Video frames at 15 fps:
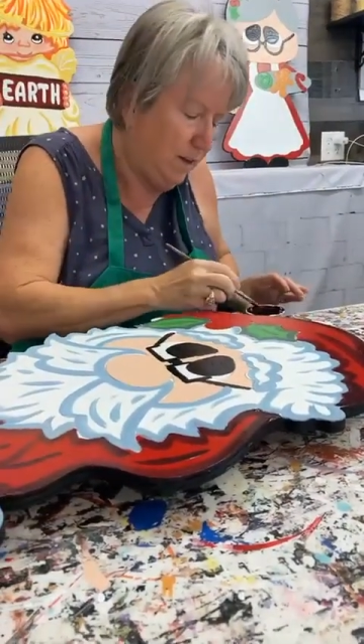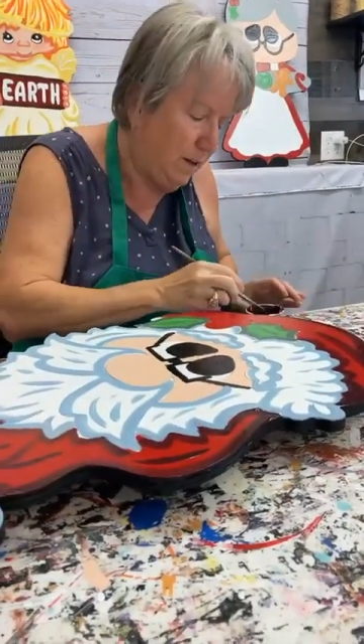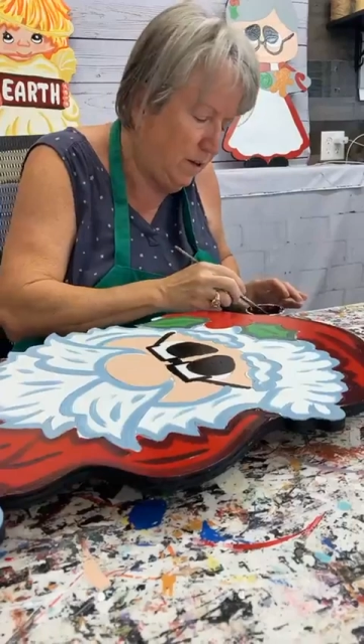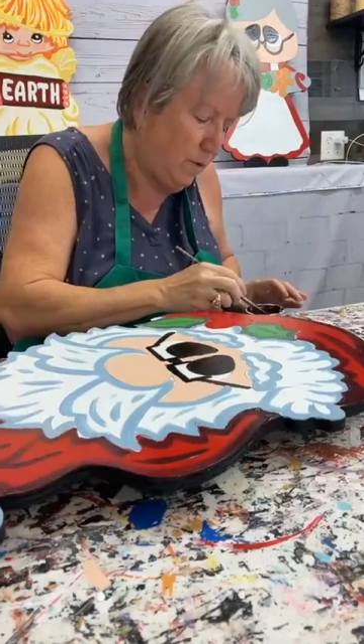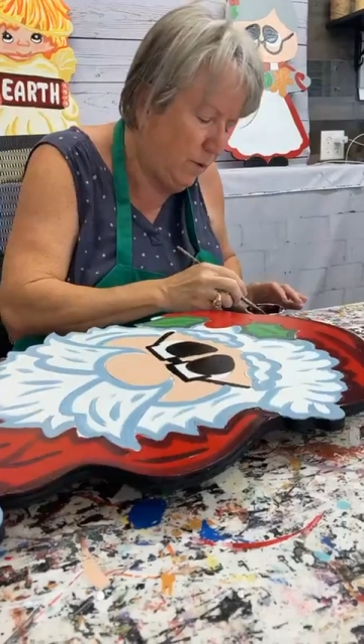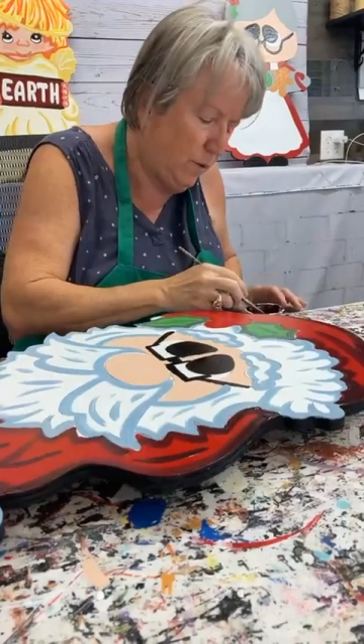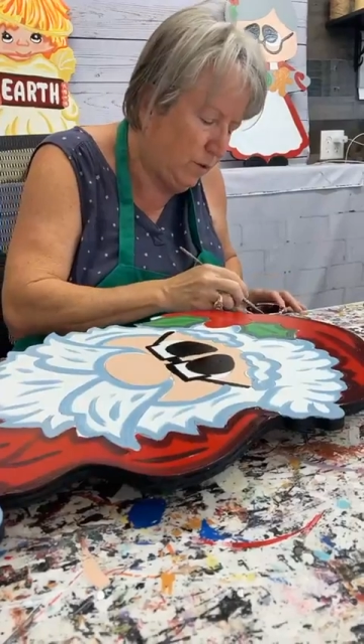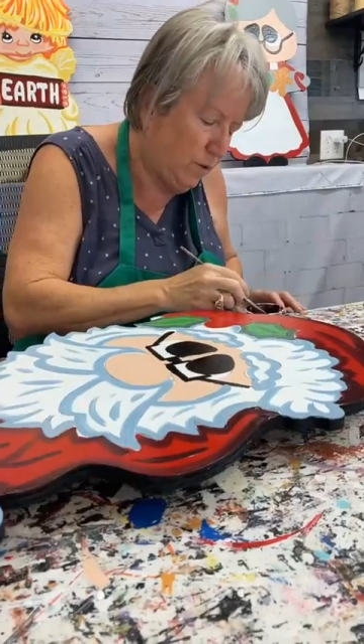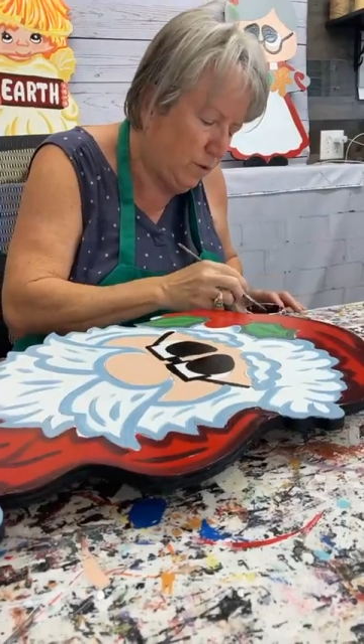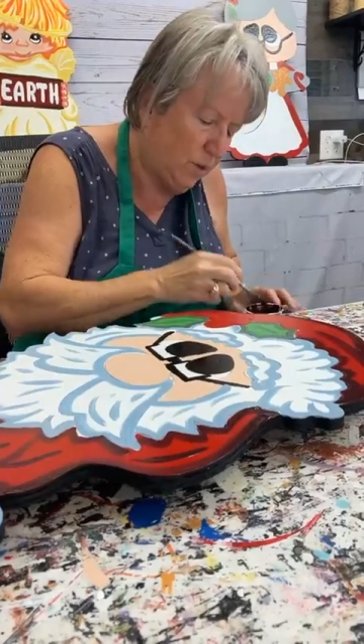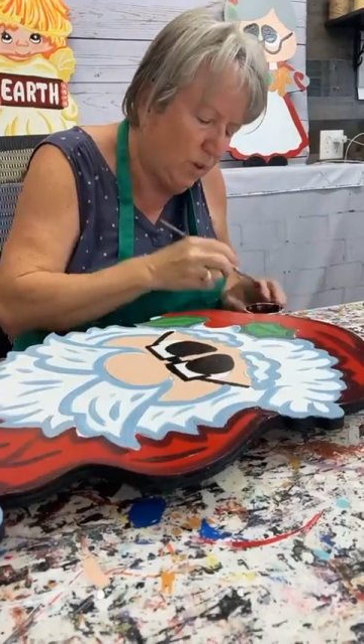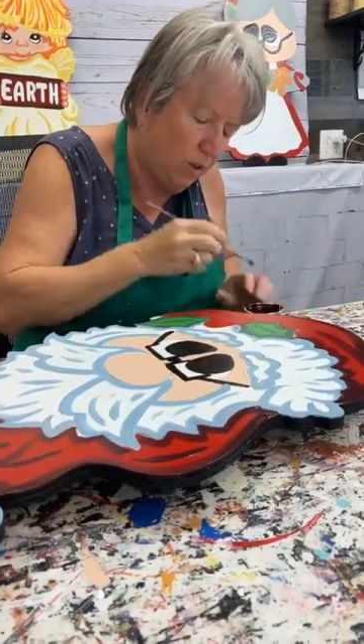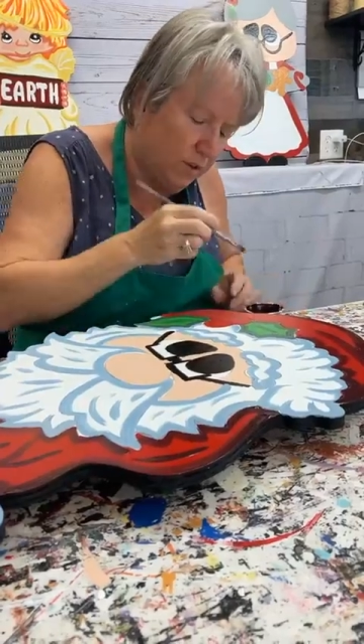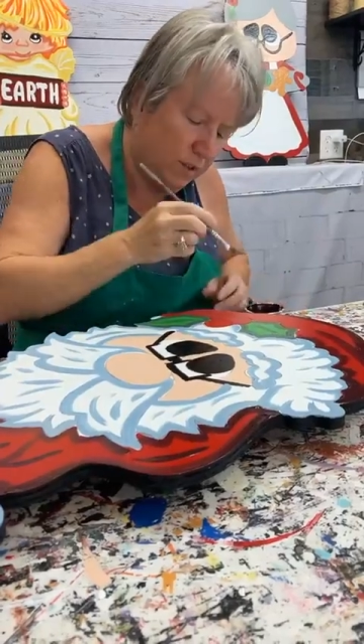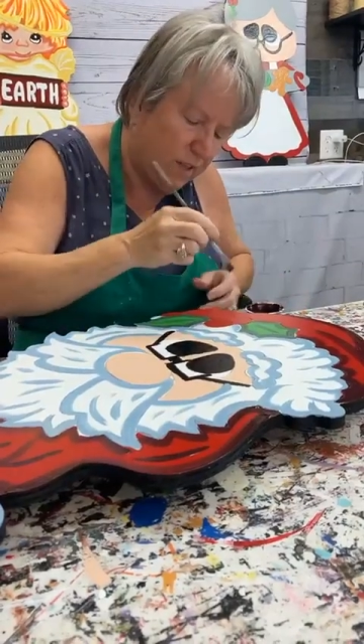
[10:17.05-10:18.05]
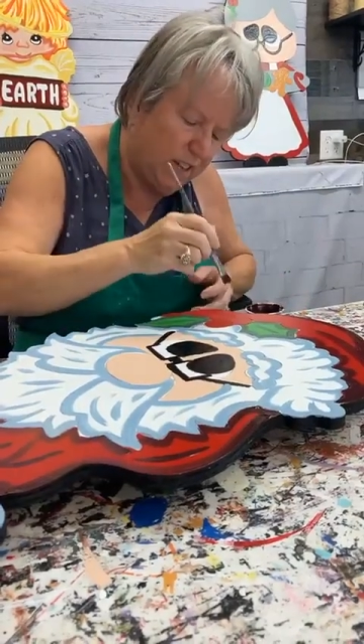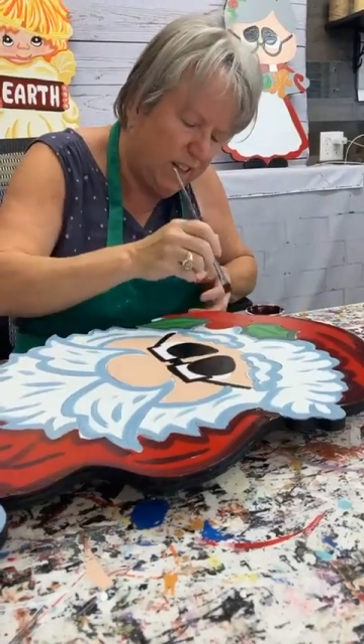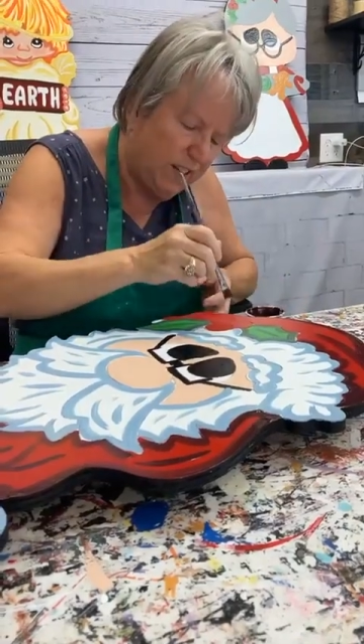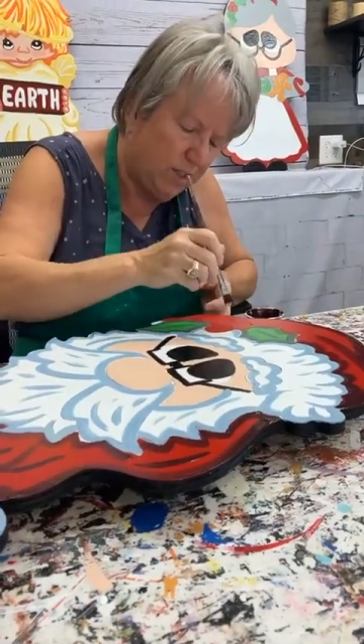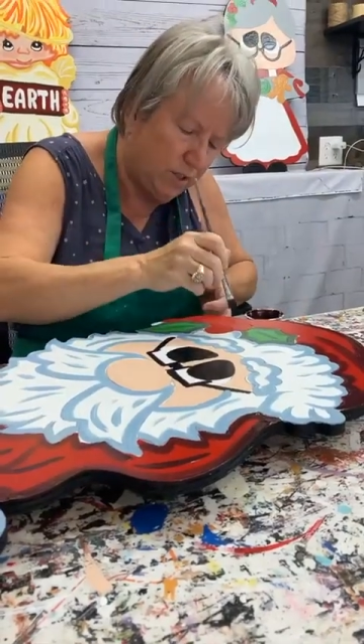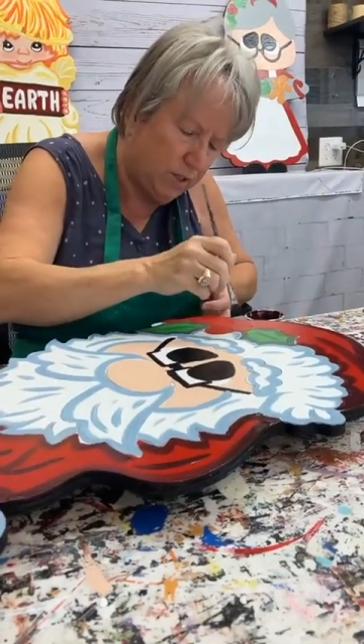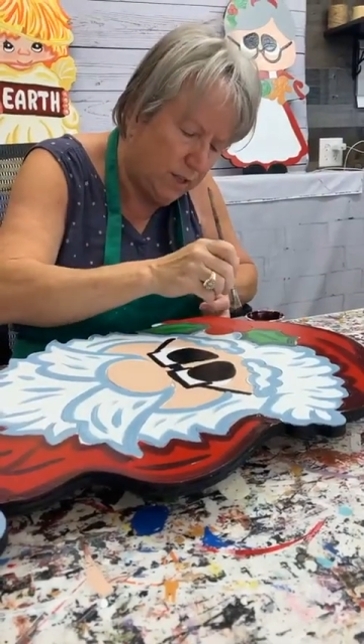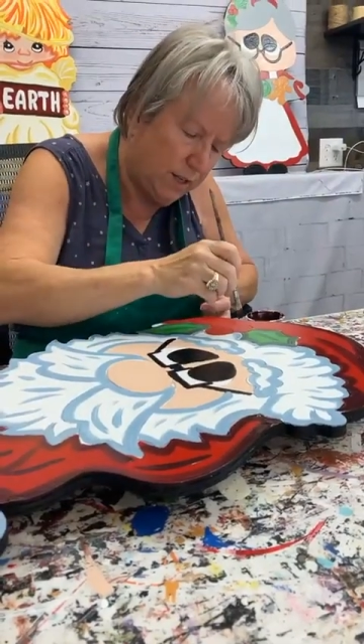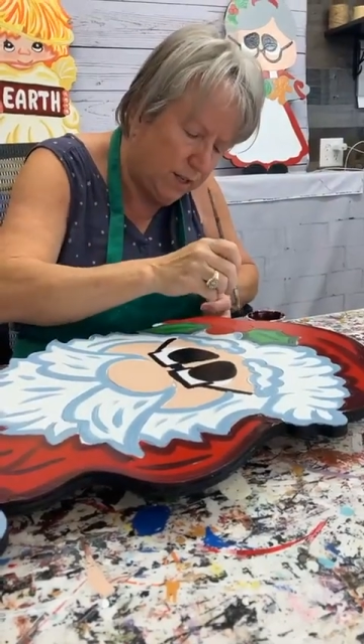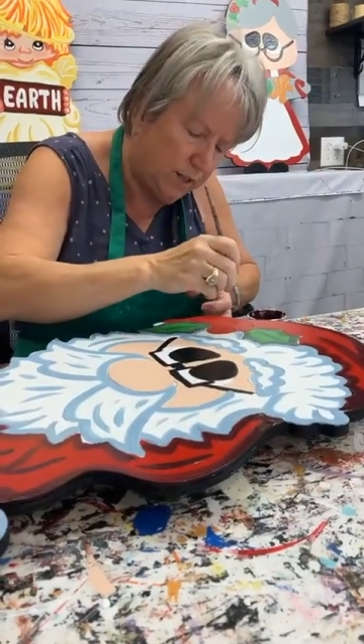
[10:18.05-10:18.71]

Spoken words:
And the realtor called today, just